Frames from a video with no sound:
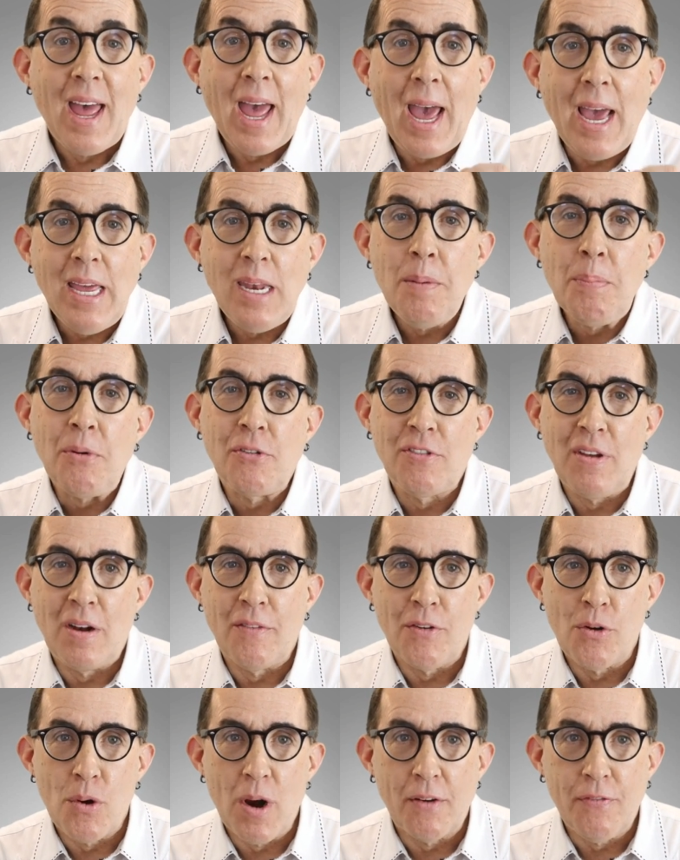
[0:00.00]
80% of
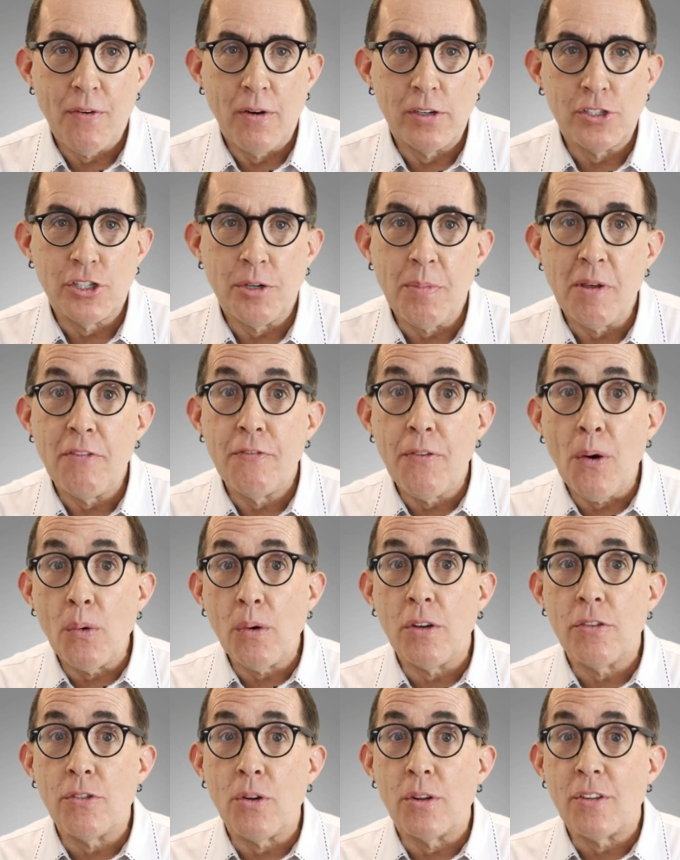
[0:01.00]
your effort should be
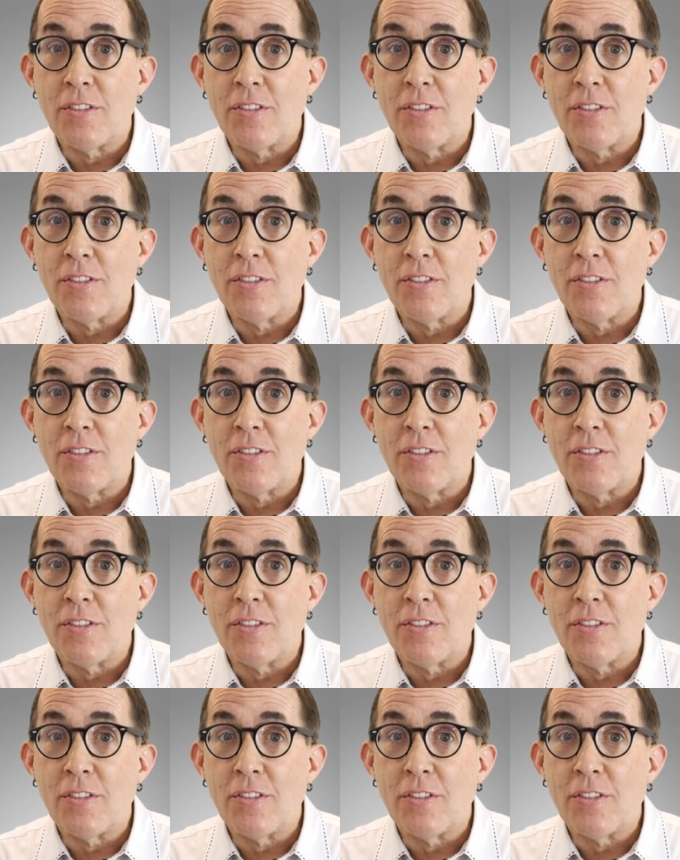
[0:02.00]
focused on